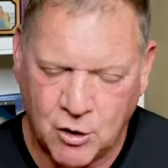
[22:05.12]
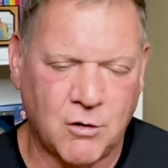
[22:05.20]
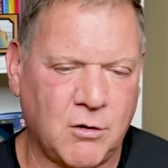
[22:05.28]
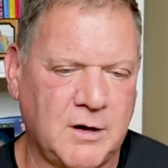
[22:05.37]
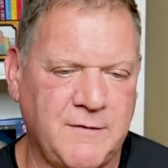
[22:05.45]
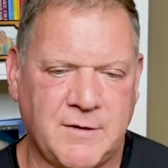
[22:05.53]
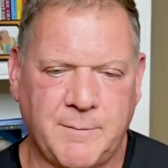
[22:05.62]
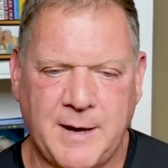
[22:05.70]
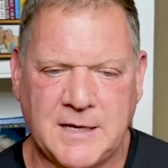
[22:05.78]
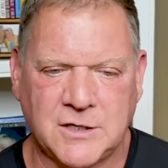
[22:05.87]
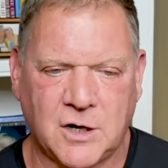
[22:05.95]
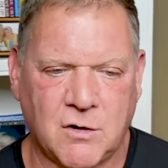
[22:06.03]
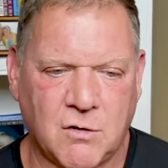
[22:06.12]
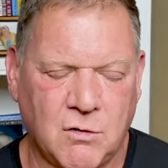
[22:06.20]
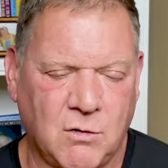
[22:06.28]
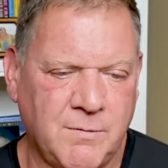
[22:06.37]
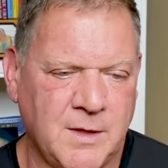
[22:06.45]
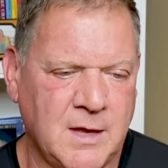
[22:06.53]
a curl, even a basic
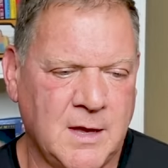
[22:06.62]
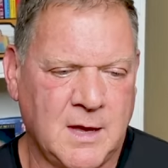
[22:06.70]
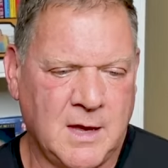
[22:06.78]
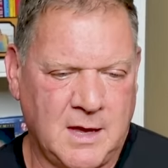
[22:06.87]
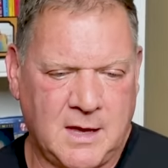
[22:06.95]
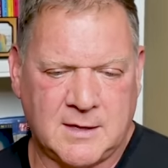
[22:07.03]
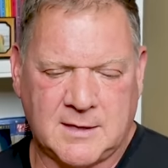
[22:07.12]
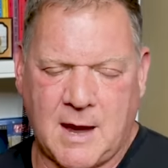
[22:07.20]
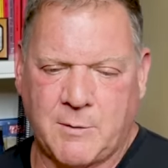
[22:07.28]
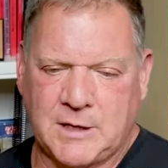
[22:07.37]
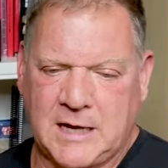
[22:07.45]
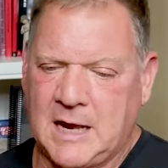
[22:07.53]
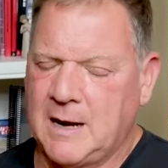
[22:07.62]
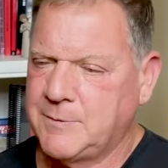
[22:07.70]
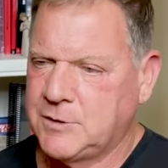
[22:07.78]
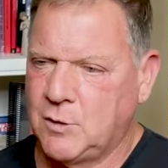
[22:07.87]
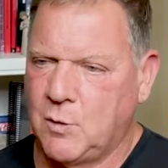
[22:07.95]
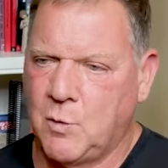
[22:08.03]
curl, is I would get
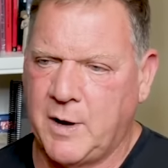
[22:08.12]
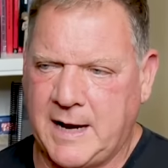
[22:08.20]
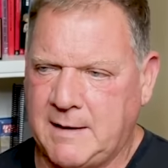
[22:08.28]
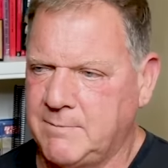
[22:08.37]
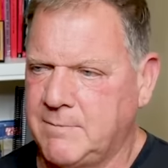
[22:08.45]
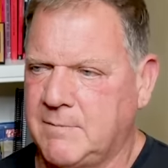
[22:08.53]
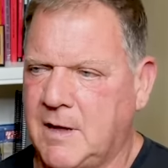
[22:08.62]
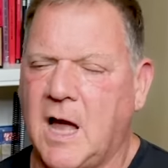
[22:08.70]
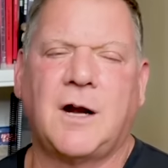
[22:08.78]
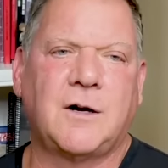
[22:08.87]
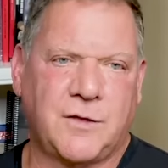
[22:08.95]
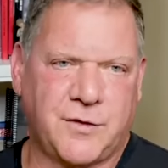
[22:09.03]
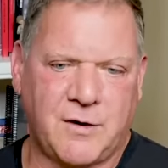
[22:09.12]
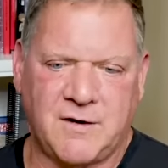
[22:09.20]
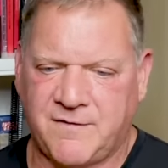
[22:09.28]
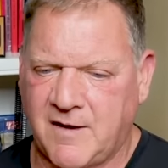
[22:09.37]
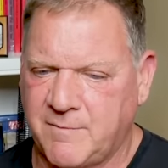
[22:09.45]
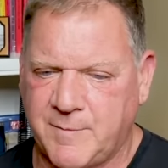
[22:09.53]
up to a weight
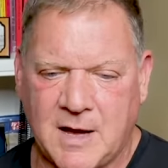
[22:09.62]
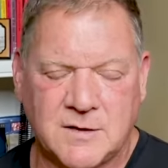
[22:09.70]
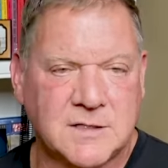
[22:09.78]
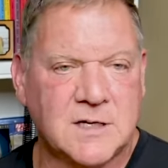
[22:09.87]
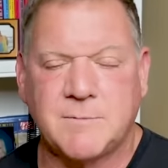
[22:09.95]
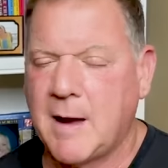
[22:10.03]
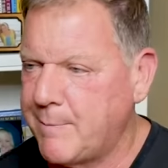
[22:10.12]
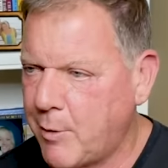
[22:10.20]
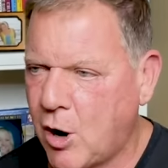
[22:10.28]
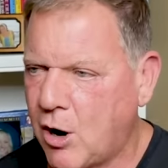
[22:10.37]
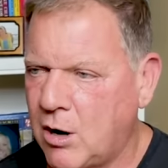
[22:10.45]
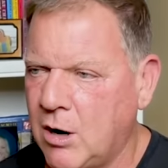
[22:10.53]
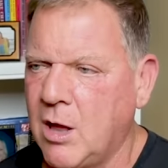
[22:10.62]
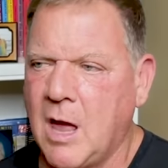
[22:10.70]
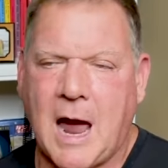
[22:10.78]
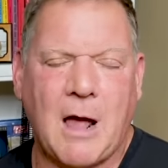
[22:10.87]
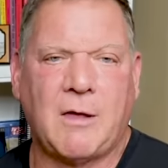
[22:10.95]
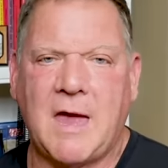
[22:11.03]
135 pounds because my bar,
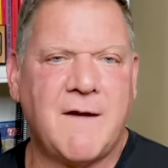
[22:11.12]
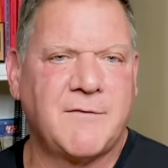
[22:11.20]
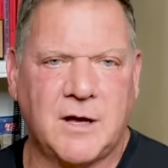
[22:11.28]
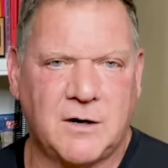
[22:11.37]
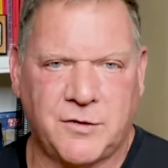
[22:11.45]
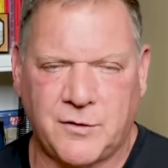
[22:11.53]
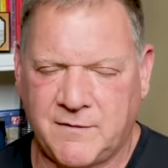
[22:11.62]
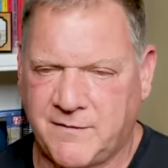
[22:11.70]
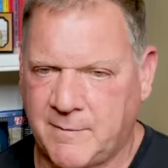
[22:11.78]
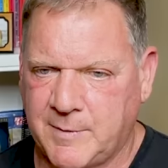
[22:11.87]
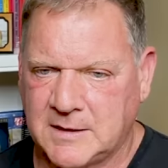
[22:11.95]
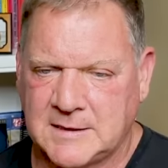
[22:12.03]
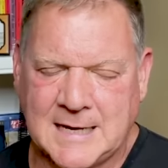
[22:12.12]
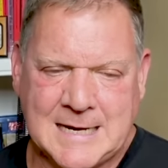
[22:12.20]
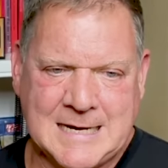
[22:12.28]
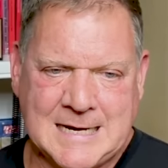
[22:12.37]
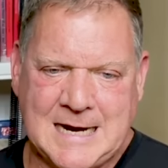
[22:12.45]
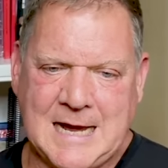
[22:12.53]
I only have 135 pounds
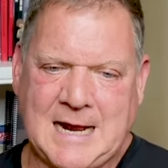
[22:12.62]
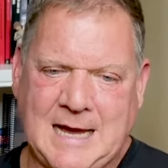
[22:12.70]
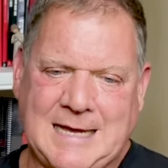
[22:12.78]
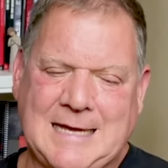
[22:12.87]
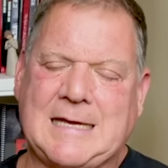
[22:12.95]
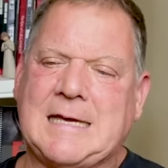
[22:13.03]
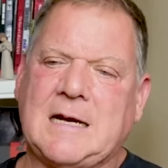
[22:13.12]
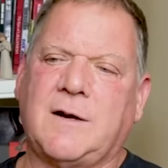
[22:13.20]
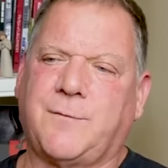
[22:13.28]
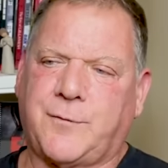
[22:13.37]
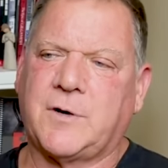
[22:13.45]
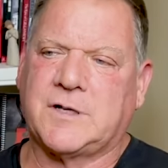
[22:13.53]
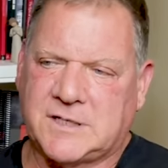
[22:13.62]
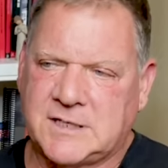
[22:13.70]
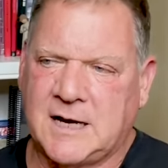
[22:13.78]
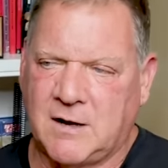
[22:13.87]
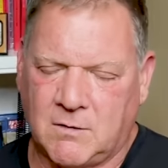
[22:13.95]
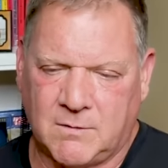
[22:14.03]
and I get it for a
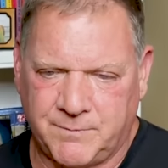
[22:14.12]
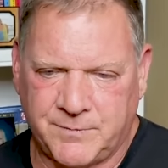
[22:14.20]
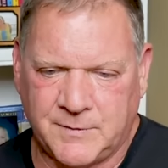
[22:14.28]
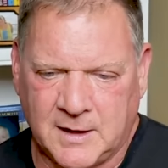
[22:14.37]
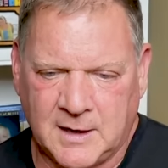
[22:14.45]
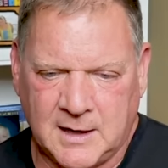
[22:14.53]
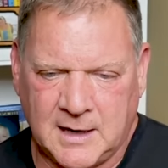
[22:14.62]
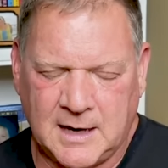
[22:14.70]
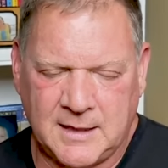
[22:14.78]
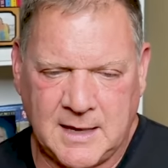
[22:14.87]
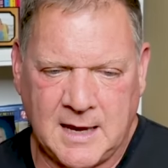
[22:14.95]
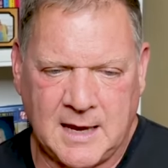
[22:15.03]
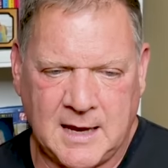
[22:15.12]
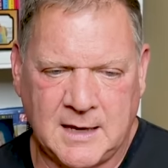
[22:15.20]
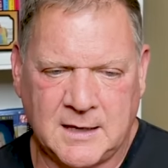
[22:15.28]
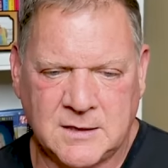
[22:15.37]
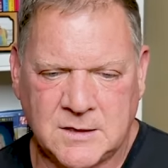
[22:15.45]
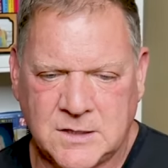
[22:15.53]
single. And
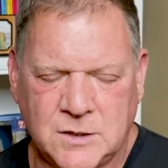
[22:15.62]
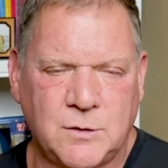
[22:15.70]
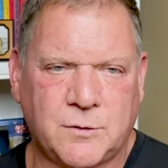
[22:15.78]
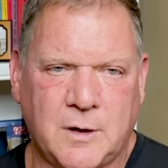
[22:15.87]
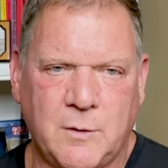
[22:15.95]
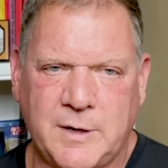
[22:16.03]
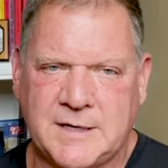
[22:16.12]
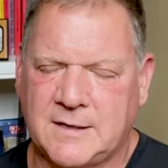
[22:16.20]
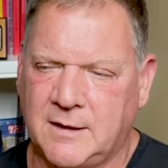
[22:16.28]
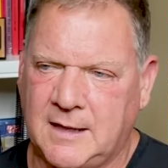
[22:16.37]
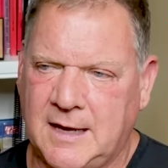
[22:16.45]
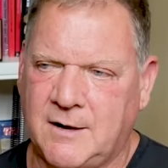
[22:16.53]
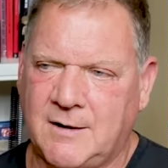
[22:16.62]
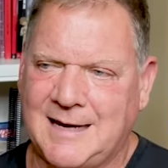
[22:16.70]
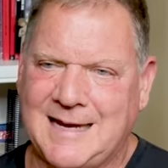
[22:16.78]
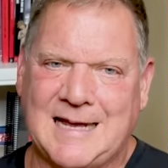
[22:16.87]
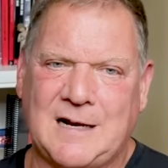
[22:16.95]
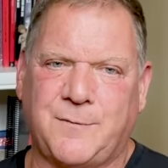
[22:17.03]
then two, three weeks later,
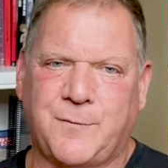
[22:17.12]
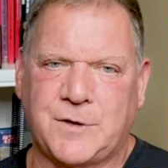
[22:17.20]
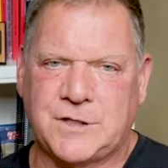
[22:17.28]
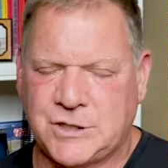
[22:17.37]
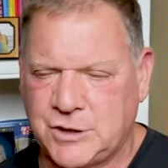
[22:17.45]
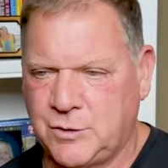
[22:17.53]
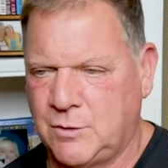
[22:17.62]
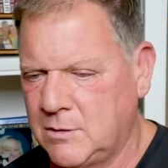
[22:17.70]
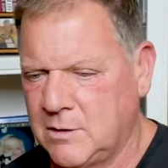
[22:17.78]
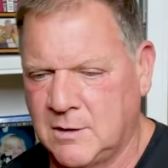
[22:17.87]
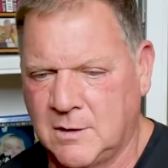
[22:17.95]
I get it for two.